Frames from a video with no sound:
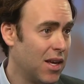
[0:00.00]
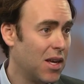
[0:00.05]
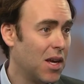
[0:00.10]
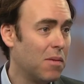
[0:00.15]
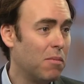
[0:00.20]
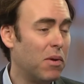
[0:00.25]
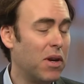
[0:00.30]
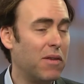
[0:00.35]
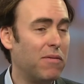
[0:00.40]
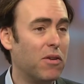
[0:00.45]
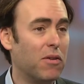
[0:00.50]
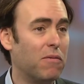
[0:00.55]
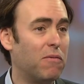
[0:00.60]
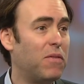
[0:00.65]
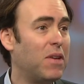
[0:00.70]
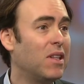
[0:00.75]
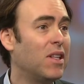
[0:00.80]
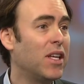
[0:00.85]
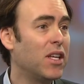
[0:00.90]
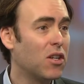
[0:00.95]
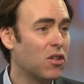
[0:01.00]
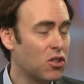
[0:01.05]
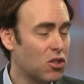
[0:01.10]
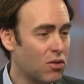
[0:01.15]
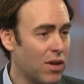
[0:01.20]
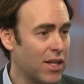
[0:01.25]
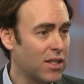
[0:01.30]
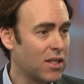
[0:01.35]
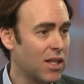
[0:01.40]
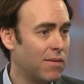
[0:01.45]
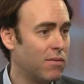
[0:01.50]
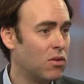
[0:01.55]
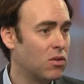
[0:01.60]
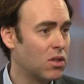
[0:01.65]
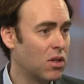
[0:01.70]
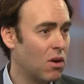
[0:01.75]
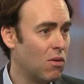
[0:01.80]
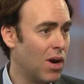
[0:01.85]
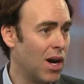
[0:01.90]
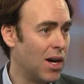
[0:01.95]
But if you're feeling your stress levels
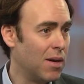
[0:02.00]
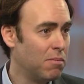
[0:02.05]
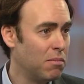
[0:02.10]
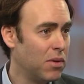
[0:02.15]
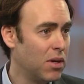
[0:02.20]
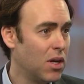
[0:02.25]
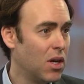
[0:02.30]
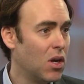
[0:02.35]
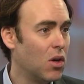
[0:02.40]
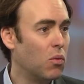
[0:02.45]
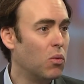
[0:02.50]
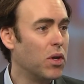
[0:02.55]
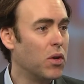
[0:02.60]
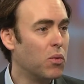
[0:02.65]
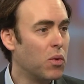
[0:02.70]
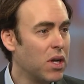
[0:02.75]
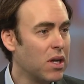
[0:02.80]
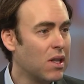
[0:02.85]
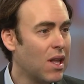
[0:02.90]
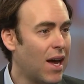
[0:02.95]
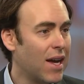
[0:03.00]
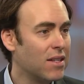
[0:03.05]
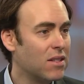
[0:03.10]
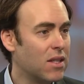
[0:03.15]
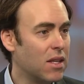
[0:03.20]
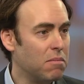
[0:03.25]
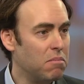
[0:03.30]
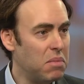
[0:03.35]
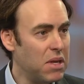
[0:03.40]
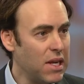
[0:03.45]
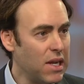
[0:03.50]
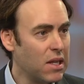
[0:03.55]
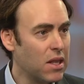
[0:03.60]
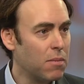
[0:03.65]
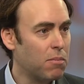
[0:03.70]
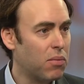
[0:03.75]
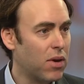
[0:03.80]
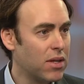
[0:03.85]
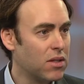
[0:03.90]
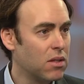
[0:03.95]
go up, we realize that being in the
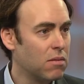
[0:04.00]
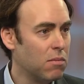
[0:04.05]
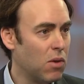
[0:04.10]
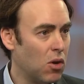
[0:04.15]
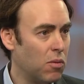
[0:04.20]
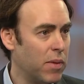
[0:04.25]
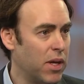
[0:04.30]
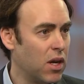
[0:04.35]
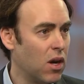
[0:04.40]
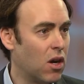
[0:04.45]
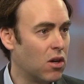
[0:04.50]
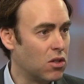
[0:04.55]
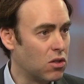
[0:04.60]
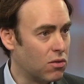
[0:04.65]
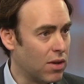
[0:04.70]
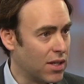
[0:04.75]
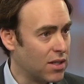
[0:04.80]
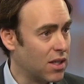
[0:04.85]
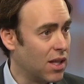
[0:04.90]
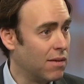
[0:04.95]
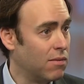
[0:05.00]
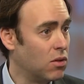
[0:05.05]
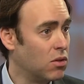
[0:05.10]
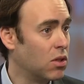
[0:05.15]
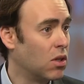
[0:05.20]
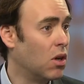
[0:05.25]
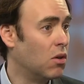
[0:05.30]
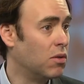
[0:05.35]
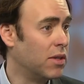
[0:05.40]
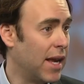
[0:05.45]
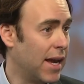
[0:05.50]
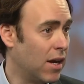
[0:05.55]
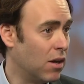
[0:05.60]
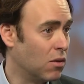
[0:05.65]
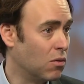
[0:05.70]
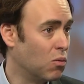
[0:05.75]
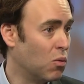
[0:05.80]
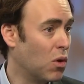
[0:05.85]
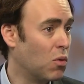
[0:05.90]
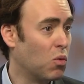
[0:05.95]
present moment, our stress levels go down.
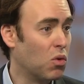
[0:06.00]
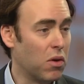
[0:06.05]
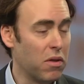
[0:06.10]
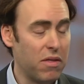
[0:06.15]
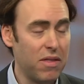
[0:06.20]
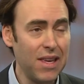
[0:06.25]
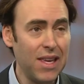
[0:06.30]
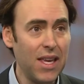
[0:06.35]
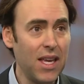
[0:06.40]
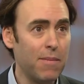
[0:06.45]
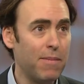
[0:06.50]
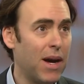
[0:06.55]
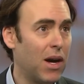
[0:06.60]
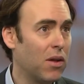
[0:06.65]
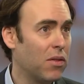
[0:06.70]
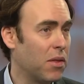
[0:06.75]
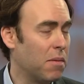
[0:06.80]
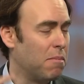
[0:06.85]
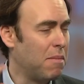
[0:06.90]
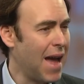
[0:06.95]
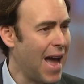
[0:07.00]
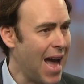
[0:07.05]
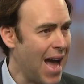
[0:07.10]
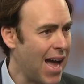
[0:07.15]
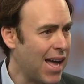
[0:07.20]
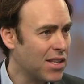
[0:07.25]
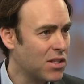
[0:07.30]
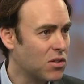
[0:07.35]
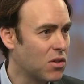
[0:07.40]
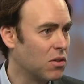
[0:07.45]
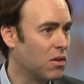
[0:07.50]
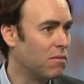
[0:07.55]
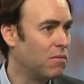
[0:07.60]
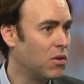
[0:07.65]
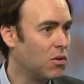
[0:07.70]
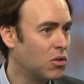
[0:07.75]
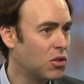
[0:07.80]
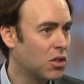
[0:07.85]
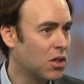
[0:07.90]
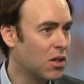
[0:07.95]
When we're thinking about the past or the
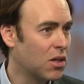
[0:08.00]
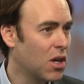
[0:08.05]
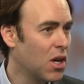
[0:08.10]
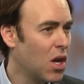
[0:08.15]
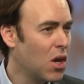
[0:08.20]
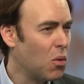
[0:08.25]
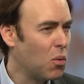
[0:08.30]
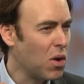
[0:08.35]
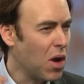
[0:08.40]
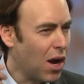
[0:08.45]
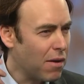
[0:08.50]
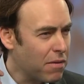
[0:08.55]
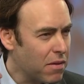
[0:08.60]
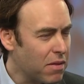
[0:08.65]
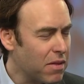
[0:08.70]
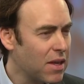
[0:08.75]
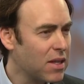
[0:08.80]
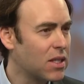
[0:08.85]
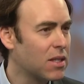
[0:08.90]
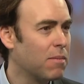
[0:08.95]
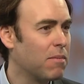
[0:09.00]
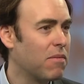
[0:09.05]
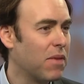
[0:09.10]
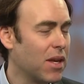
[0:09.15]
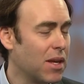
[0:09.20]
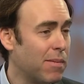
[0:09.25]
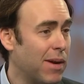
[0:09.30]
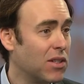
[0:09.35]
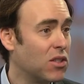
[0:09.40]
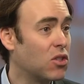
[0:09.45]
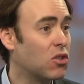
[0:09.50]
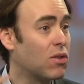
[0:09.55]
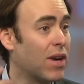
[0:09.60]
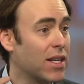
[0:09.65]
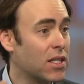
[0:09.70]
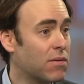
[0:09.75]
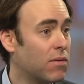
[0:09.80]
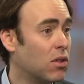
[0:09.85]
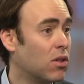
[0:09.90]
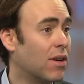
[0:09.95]
future, we often think about
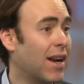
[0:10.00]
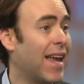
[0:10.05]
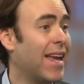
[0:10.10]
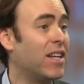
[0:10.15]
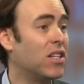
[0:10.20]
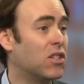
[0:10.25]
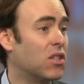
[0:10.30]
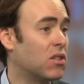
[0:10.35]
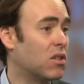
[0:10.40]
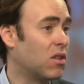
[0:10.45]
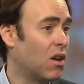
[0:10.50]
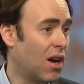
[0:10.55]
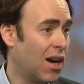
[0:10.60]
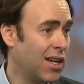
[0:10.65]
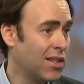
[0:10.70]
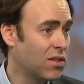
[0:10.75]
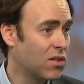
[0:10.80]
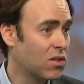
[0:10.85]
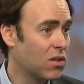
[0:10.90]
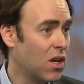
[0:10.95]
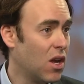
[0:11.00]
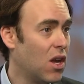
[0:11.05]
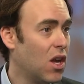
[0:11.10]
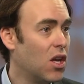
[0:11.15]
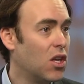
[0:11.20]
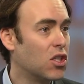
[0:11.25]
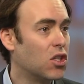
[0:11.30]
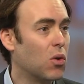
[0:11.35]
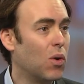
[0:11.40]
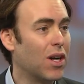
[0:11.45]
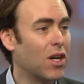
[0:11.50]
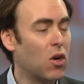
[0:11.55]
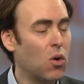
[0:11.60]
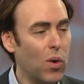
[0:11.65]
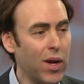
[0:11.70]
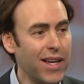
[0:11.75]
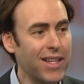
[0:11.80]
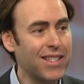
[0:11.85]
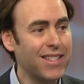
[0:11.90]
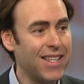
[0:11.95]
stressful or anxious thoughts. So a
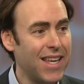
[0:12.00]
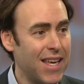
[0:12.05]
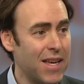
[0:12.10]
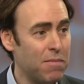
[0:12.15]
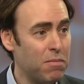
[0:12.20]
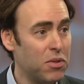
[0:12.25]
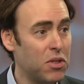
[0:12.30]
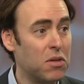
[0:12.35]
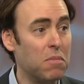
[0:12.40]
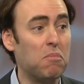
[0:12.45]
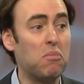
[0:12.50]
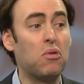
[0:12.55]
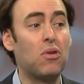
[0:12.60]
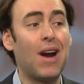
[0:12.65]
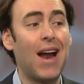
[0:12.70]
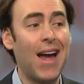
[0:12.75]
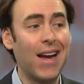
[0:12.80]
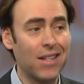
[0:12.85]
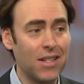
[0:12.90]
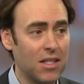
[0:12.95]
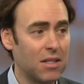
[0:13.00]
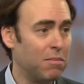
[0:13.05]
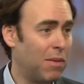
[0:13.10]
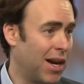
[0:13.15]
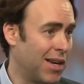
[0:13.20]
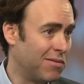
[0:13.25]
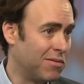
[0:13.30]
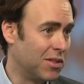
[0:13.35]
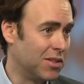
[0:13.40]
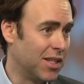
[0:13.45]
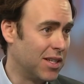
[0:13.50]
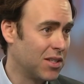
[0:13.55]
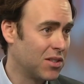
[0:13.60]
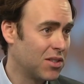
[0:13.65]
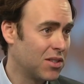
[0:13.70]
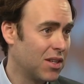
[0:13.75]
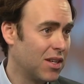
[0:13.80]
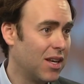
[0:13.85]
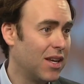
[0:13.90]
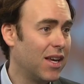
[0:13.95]
quick tip to practice mindfulness,
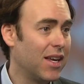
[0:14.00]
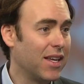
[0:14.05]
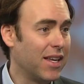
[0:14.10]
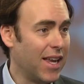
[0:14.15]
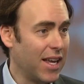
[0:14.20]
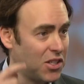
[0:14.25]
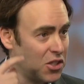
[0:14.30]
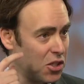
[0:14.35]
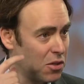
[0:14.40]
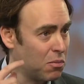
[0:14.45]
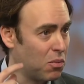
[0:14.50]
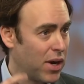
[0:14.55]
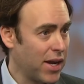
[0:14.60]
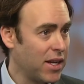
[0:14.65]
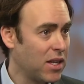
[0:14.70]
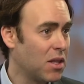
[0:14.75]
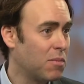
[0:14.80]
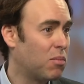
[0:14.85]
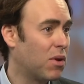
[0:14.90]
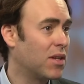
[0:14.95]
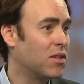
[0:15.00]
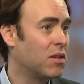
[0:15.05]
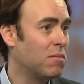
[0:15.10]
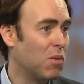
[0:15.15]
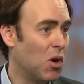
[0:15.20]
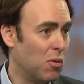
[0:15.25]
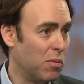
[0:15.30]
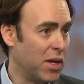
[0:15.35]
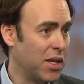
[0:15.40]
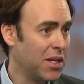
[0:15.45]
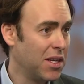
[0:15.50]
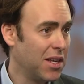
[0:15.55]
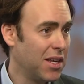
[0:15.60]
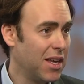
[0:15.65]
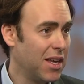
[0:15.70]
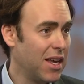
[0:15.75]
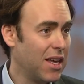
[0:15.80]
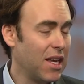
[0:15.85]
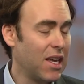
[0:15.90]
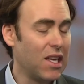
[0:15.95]
get your brain in the present moment,
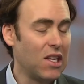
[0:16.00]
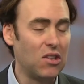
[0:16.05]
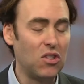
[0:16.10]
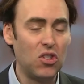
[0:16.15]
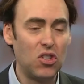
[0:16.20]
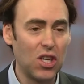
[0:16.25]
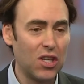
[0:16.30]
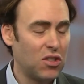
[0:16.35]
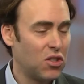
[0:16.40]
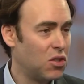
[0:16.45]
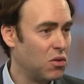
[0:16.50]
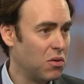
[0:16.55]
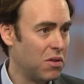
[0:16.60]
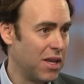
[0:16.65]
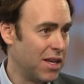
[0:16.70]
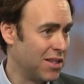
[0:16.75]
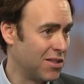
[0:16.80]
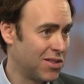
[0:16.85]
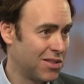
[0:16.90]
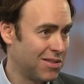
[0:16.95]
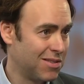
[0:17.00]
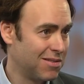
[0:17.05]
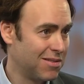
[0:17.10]
is just do this.